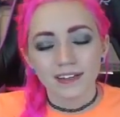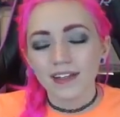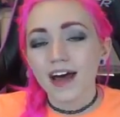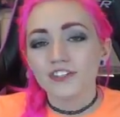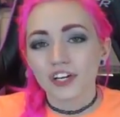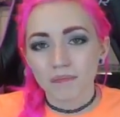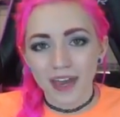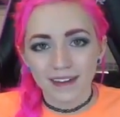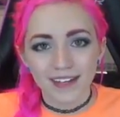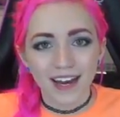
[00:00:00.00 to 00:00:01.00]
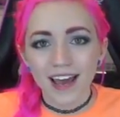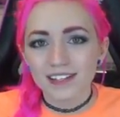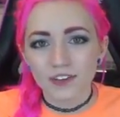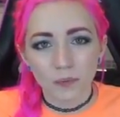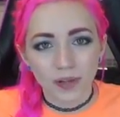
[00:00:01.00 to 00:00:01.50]
logic, man, it
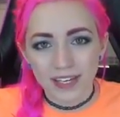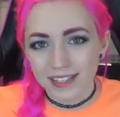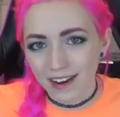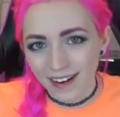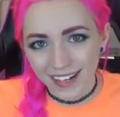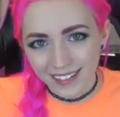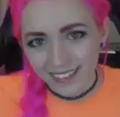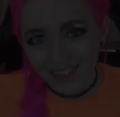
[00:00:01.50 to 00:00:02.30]
has no place here.